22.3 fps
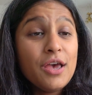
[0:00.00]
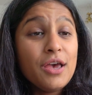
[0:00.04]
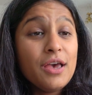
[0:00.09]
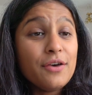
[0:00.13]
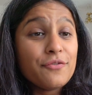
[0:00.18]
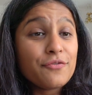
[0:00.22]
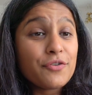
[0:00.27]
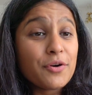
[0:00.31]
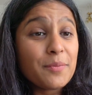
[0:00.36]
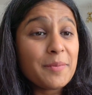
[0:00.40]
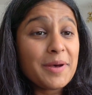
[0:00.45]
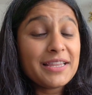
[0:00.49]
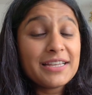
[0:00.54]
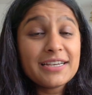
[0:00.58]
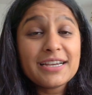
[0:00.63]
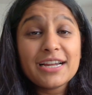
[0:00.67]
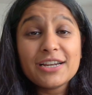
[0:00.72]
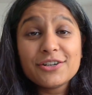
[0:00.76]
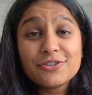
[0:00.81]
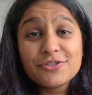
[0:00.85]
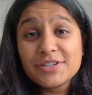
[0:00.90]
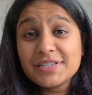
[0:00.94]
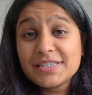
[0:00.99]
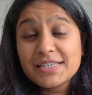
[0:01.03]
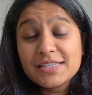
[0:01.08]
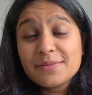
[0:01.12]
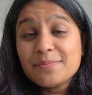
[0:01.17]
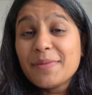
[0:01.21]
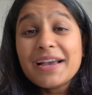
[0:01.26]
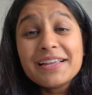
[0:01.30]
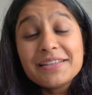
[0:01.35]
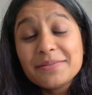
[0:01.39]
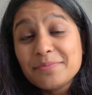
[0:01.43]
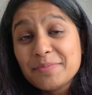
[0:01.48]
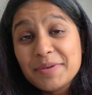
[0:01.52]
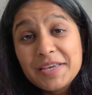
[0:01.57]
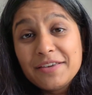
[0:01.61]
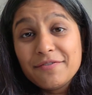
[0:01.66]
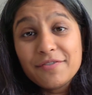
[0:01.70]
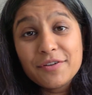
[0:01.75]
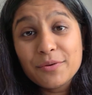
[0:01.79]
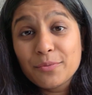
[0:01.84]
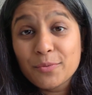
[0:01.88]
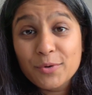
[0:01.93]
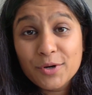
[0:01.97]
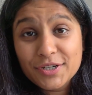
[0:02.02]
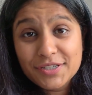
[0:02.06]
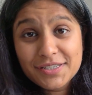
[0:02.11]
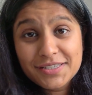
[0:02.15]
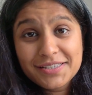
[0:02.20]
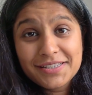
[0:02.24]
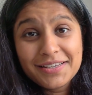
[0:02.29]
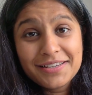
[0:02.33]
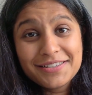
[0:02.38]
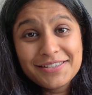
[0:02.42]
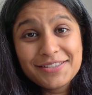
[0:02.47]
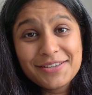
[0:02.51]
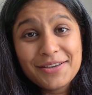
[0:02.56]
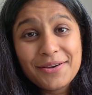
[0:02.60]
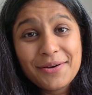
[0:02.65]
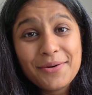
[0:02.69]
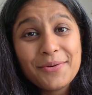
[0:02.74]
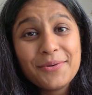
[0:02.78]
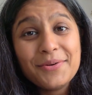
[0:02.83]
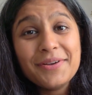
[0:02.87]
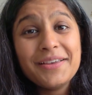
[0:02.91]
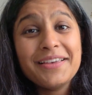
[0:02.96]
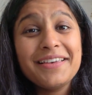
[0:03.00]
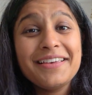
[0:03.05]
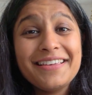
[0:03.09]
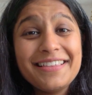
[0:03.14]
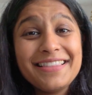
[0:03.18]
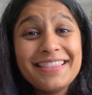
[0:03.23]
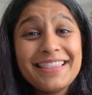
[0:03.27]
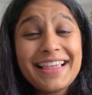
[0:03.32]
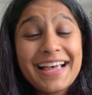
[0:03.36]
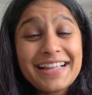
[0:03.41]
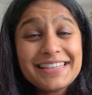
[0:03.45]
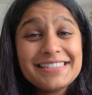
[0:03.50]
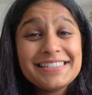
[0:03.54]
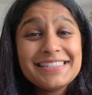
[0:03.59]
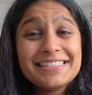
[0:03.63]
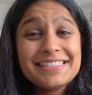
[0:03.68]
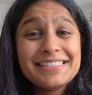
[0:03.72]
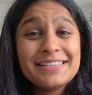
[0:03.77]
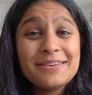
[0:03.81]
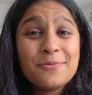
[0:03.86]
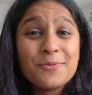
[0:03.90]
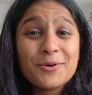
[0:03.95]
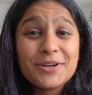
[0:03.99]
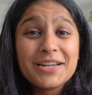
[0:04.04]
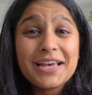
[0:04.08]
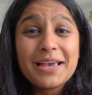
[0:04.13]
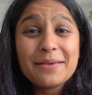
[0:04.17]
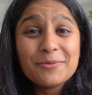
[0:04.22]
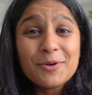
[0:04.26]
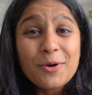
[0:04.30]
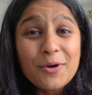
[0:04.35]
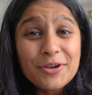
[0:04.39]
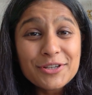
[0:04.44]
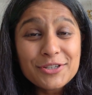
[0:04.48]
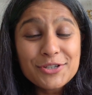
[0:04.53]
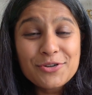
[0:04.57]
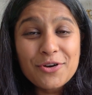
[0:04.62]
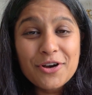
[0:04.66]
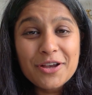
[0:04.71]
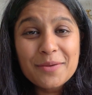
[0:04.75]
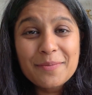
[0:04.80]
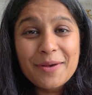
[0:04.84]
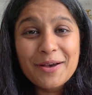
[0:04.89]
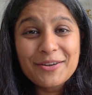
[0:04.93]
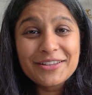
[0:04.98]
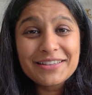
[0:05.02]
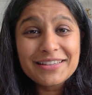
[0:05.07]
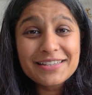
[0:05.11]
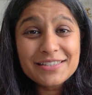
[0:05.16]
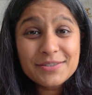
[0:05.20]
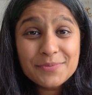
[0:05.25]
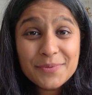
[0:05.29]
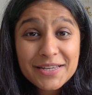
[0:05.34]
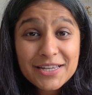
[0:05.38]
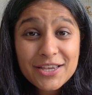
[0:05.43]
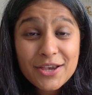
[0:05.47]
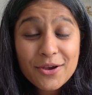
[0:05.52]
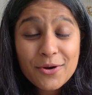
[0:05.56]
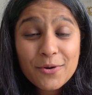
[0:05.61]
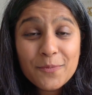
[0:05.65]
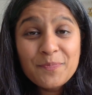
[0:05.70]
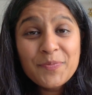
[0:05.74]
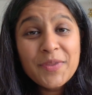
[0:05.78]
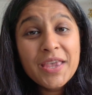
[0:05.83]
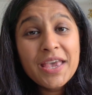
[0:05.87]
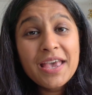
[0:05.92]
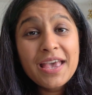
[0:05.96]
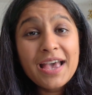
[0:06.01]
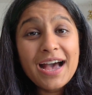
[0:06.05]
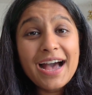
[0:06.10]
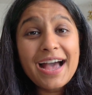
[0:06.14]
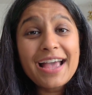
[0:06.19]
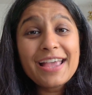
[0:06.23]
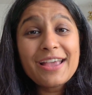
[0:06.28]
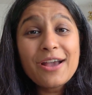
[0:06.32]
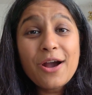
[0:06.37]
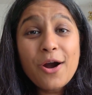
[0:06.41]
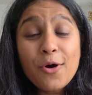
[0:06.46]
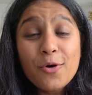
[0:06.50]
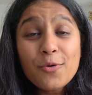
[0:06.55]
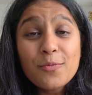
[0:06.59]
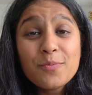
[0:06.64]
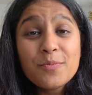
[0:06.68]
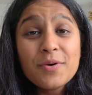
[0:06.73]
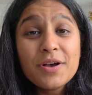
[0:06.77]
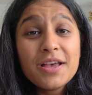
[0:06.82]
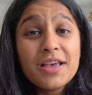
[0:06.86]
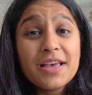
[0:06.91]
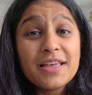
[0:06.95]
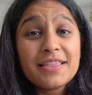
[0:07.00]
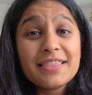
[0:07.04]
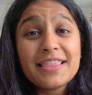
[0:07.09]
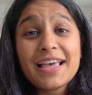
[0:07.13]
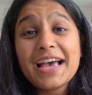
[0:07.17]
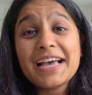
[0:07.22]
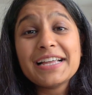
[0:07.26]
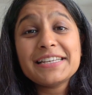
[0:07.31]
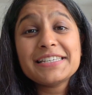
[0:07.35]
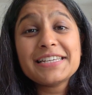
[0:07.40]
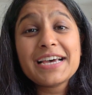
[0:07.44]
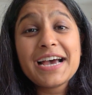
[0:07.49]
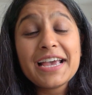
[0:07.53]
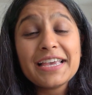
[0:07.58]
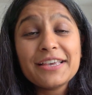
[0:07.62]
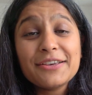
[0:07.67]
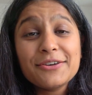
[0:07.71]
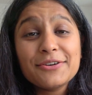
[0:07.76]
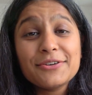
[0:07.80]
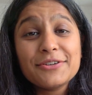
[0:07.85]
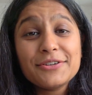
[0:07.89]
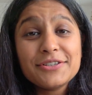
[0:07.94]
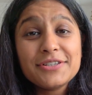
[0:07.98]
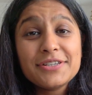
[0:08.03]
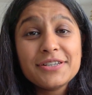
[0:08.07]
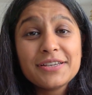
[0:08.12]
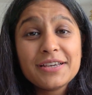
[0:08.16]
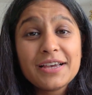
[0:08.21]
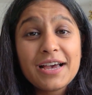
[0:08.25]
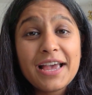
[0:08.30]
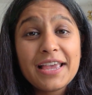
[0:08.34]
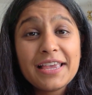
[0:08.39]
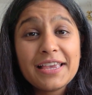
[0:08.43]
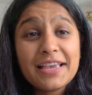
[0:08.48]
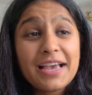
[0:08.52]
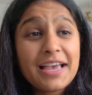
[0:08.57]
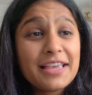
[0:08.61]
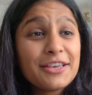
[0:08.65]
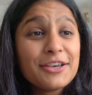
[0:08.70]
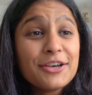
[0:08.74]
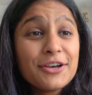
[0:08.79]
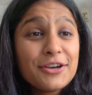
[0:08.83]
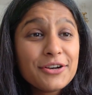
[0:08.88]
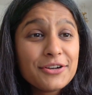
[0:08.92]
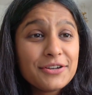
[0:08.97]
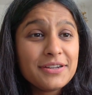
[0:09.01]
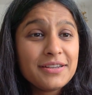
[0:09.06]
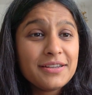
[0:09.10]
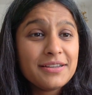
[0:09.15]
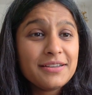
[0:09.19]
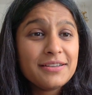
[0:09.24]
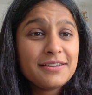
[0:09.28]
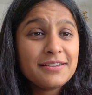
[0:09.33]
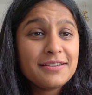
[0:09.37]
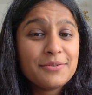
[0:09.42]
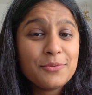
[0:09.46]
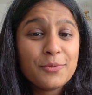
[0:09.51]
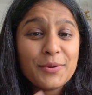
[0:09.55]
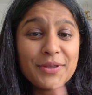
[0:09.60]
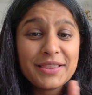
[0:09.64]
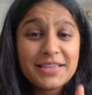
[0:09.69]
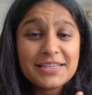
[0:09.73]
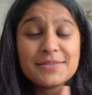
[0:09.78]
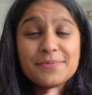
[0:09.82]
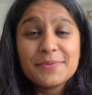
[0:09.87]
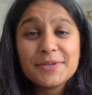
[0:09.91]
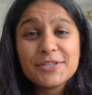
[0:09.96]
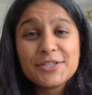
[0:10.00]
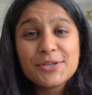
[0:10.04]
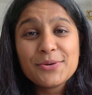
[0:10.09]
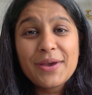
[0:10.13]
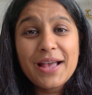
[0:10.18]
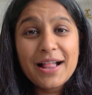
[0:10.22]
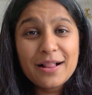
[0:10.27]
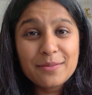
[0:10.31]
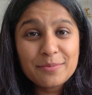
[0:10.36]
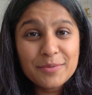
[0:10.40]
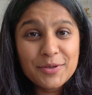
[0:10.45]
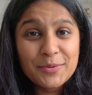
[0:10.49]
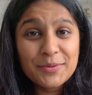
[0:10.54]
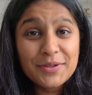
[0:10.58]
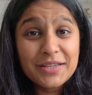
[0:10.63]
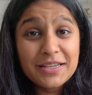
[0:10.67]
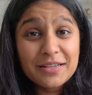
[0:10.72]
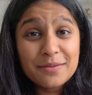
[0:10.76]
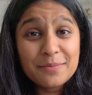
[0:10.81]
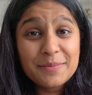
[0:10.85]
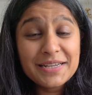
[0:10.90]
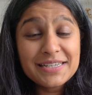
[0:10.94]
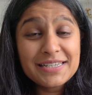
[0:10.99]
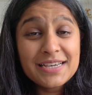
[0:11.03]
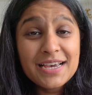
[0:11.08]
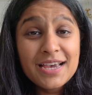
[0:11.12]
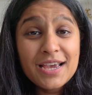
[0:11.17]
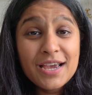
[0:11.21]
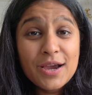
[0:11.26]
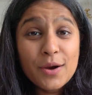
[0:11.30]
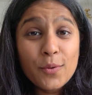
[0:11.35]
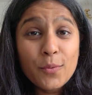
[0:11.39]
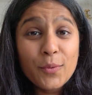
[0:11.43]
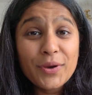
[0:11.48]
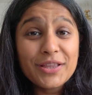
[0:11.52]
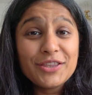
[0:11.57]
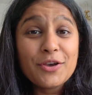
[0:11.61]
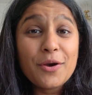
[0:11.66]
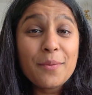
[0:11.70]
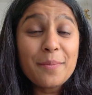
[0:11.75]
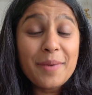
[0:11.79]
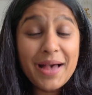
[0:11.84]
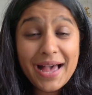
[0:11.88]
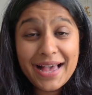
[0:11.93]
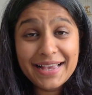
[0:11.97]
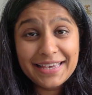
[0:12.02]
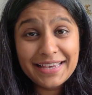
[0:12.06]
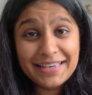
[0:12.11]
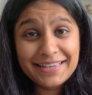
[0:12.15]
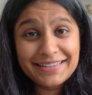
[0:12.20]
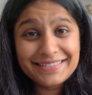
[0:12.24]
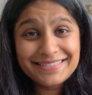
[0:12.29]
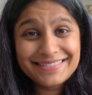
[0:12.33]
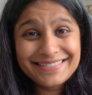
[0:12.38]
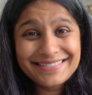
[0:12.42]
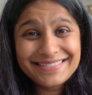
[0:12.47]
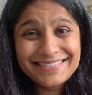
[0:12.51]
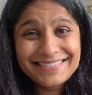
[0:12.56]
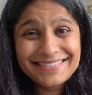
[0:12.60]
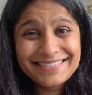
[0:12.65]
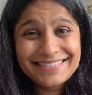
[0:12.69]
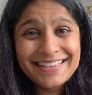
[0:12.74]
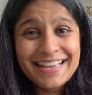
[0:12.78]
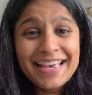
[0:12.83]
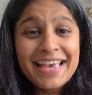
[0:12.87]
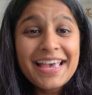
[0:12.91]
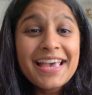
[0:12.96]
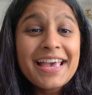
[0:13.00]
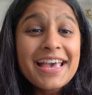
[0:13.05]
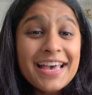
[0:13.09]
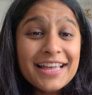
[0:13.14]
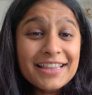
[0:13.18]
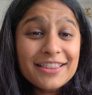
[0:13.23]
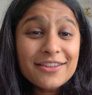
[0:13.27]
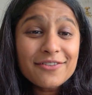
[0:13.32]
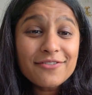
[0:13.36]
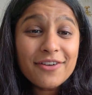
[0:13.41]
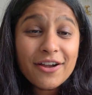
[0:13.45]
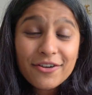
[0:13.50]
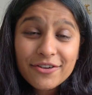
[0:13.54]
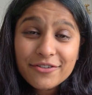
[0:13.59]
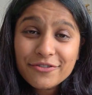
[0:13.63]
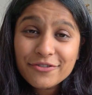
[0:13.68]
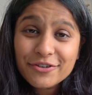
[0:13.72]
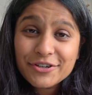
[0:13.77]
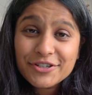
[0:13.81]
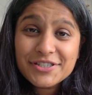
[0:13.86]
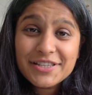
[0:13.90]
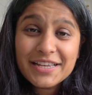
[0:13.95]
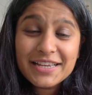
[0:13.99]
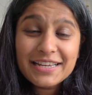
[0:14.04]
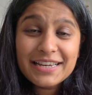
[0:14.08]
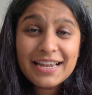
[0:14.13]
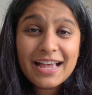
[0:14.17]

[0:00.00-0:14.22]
from other countries it might be even worse. So that's what I'm going to talk about in this video. I hope that I could with this video help you a little bit with your packing. The very first thing